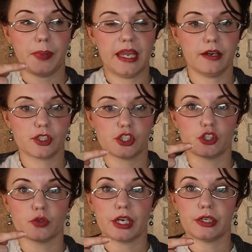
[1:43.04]
pairs
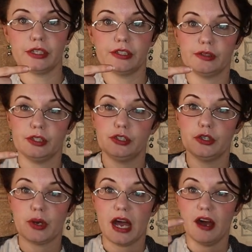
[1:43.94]
so that
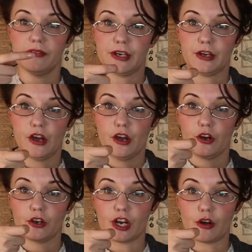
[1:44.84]
you have a
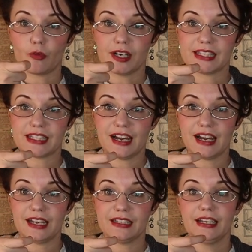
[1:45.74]
hook on one
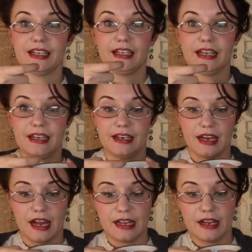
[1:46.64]
side and
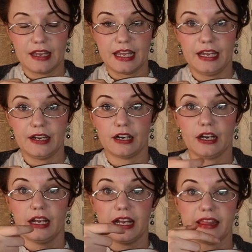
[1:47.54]
an eye
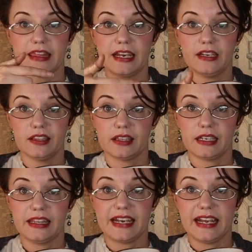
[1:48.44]
here, and then
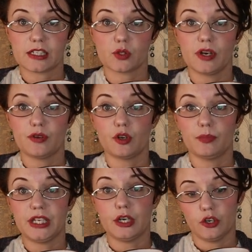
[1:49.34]
the next one
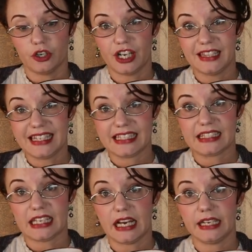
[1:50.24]
will be a hook on
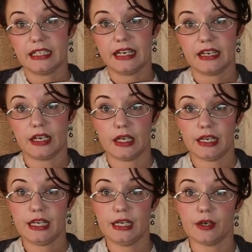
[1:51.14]
this side and an
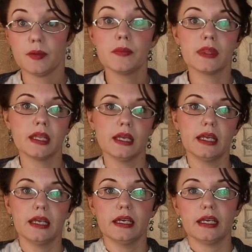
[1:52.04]
eye here.
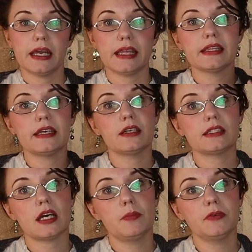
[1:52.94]
And then
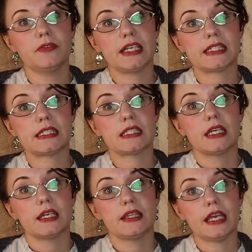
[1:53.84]
on top of this,
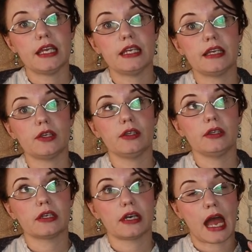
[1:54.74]
they
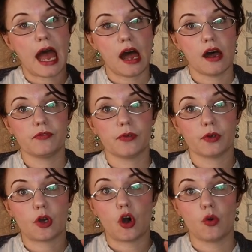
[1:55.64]
have
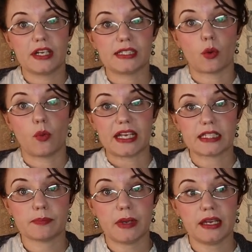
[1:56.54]
always a
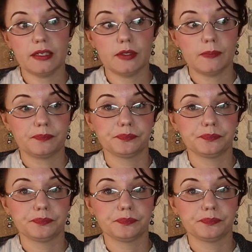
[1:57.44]
waistband